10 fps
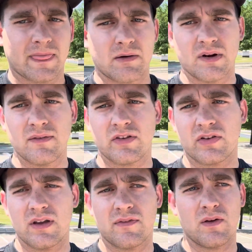
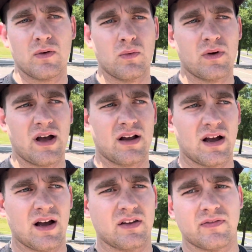Previously, if you
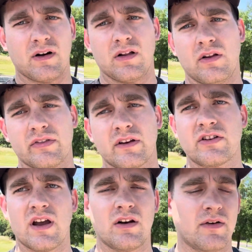guys followed on the
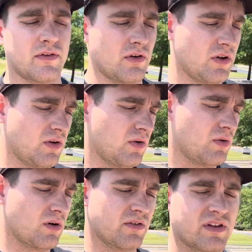channel, if you're new
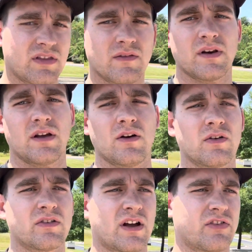or seen the
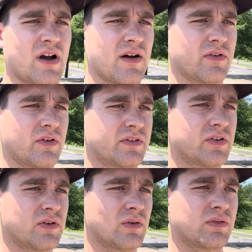videos, I traveled
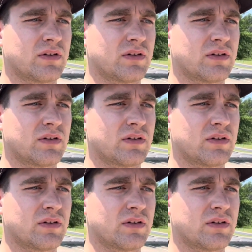to